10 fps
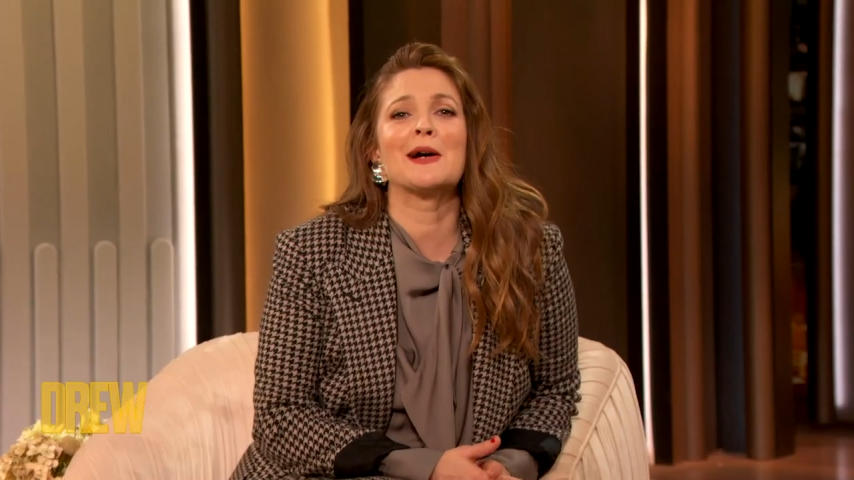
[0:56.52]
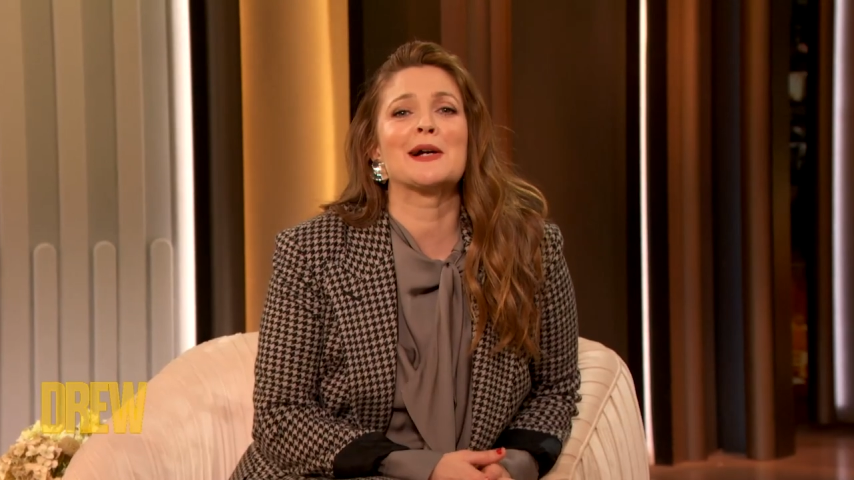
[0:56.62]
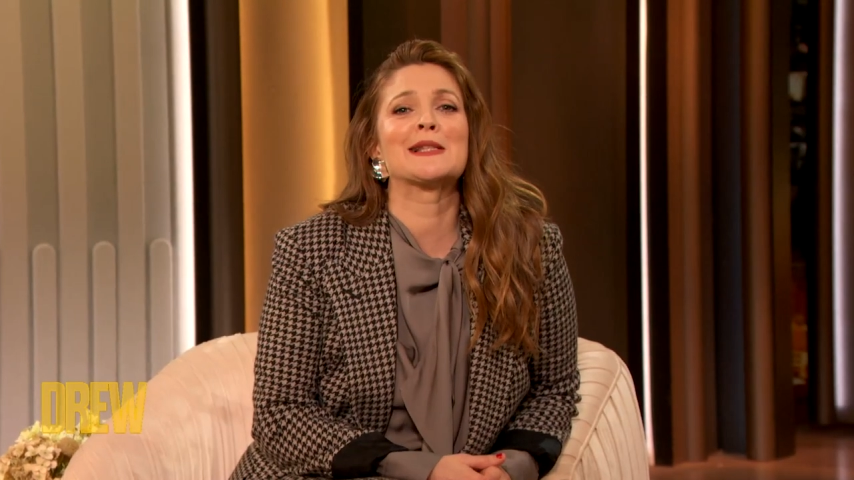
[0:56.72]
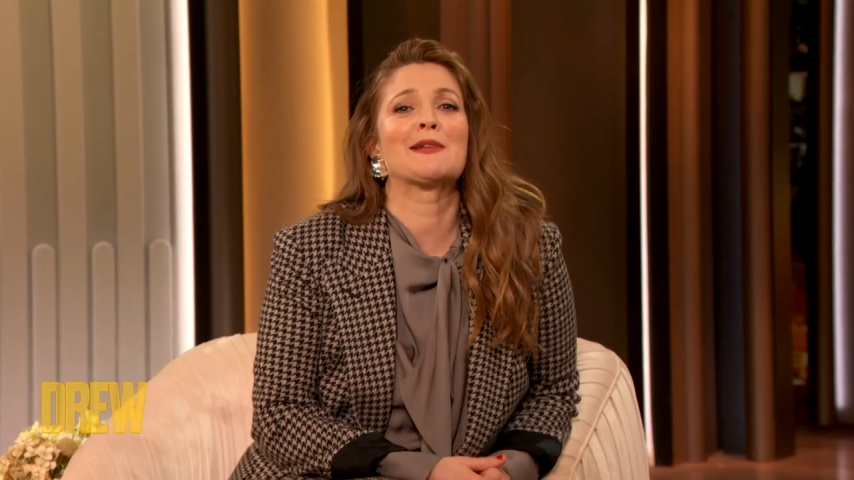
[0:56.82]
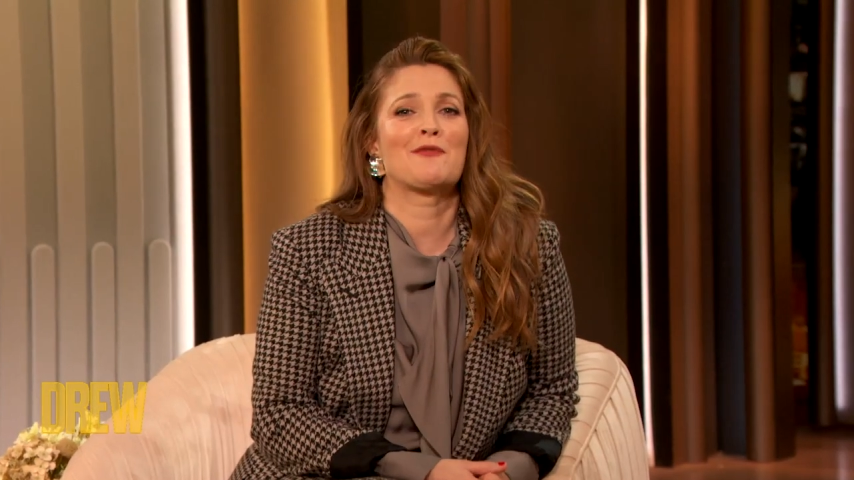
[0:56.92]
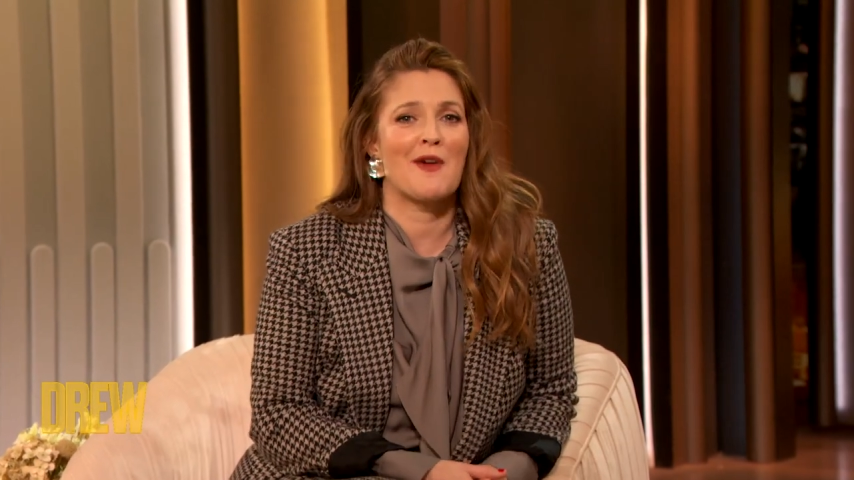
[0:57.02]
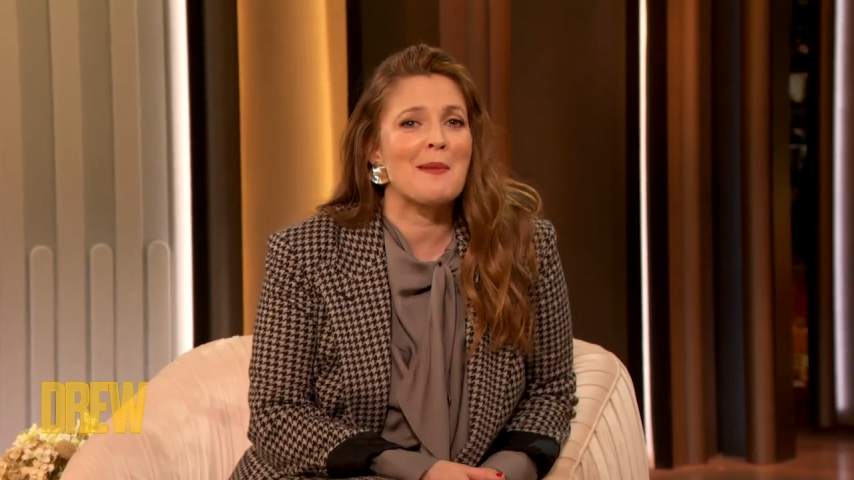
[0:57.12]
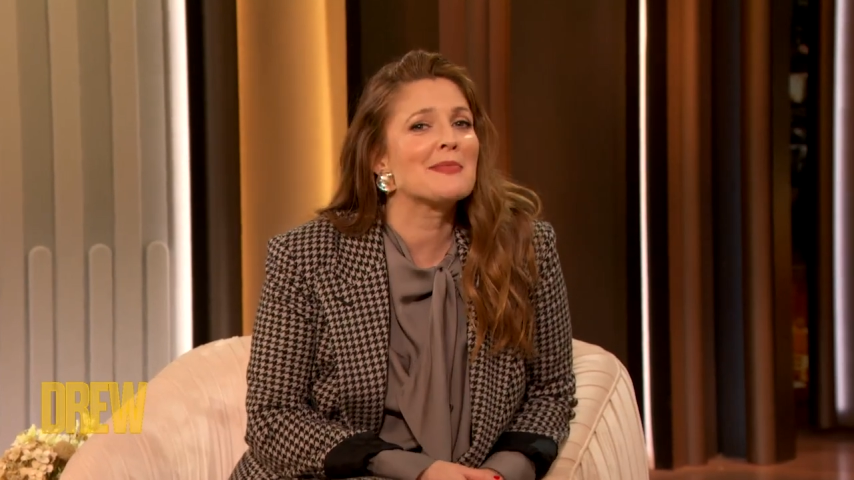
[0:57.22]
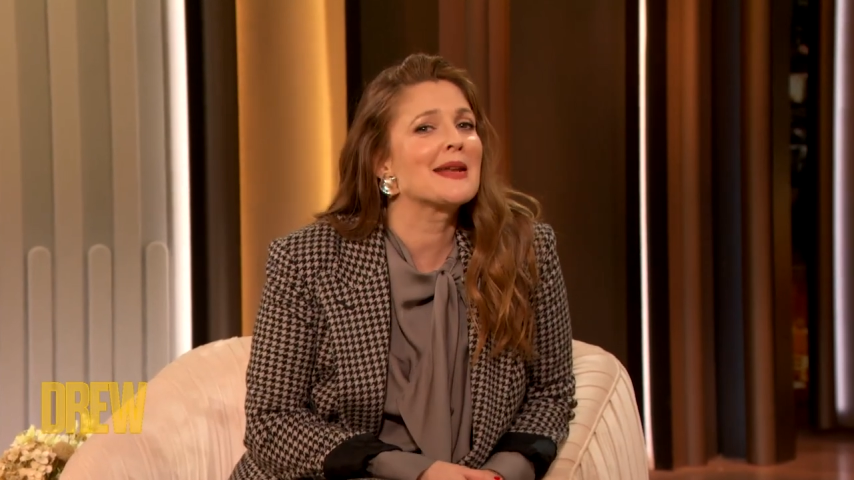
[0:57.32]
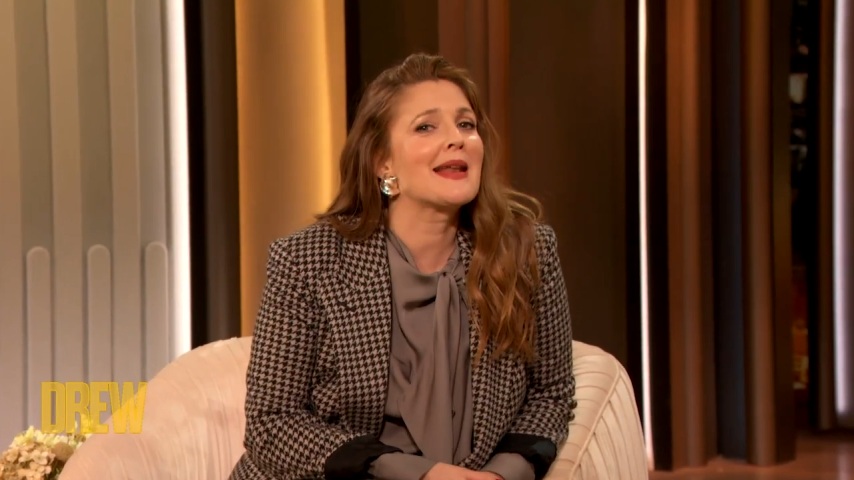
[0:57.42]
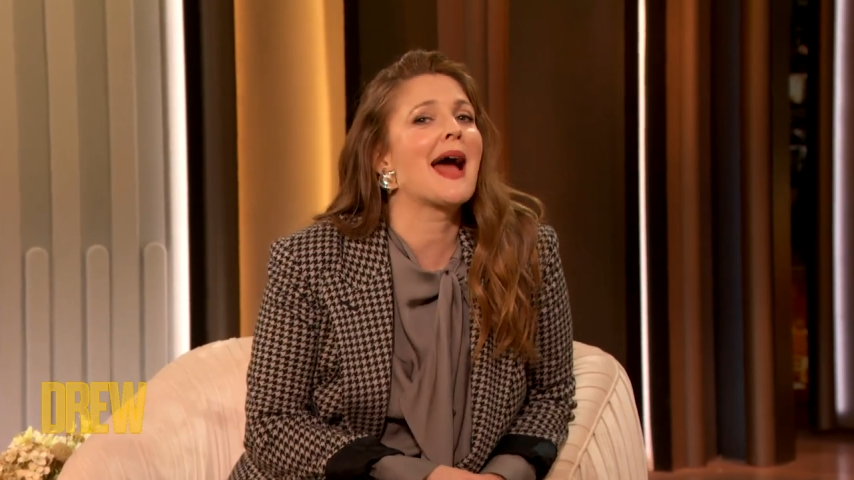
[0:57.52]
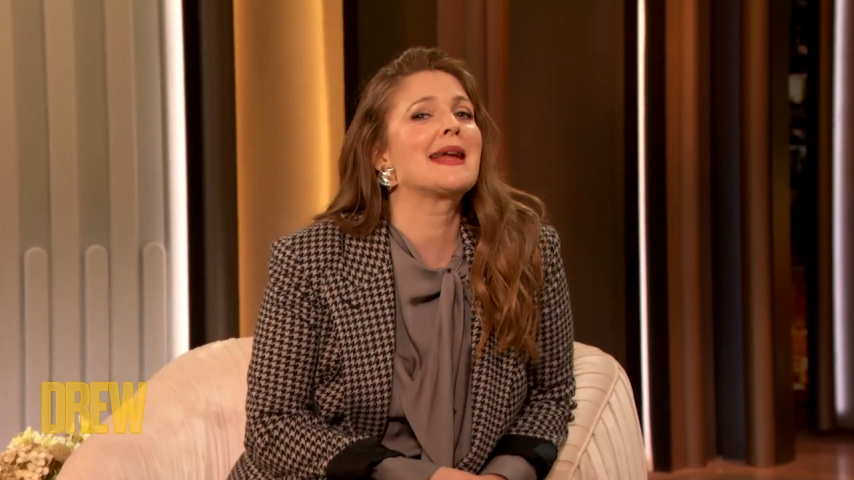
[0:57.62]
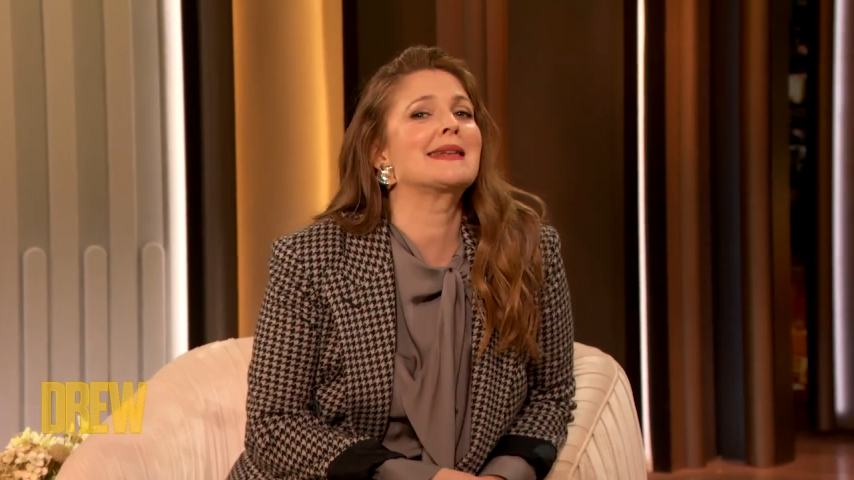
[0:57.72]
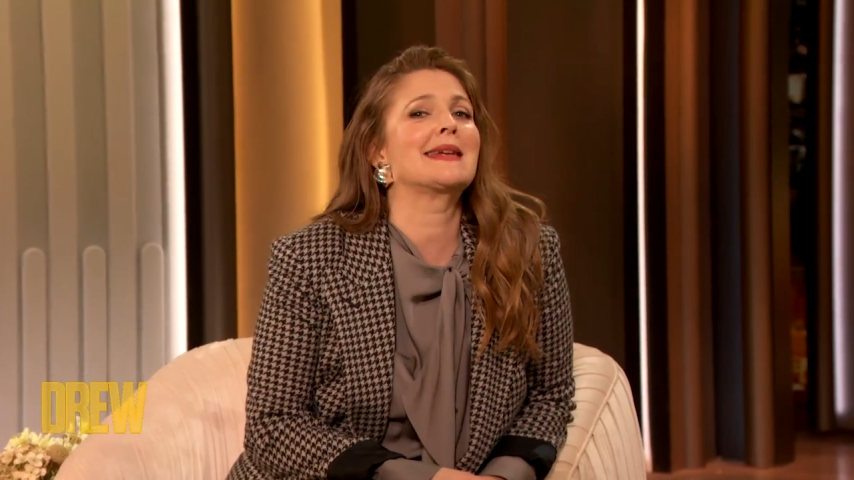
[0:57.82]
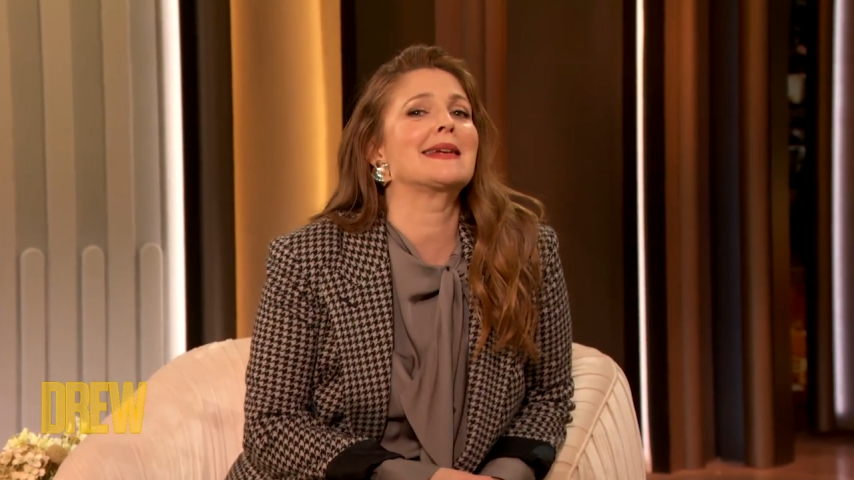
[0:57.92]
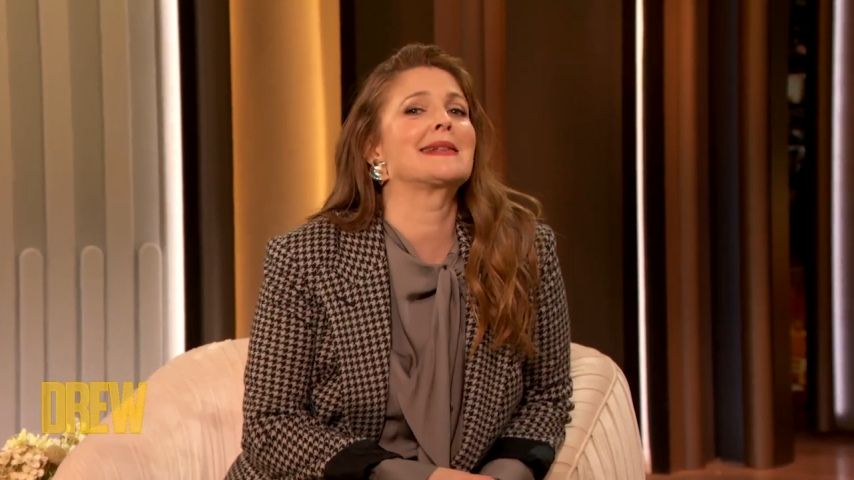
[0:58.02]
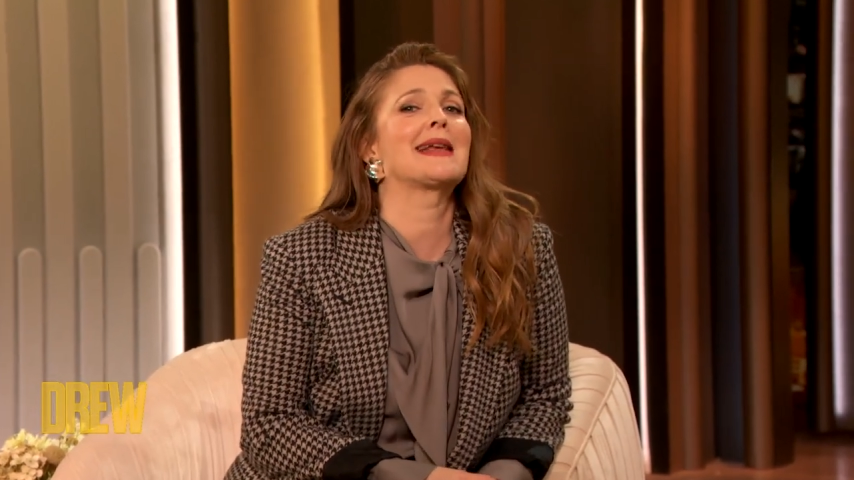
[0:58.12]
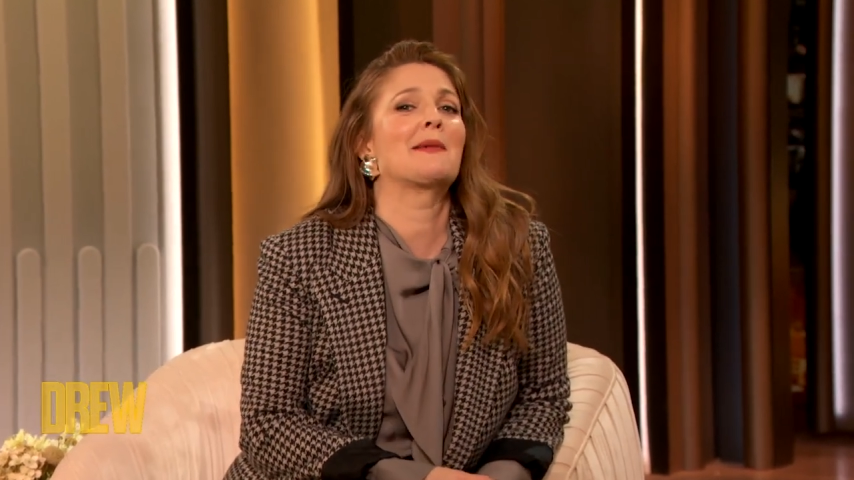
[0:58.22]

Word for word: looks from the 90s,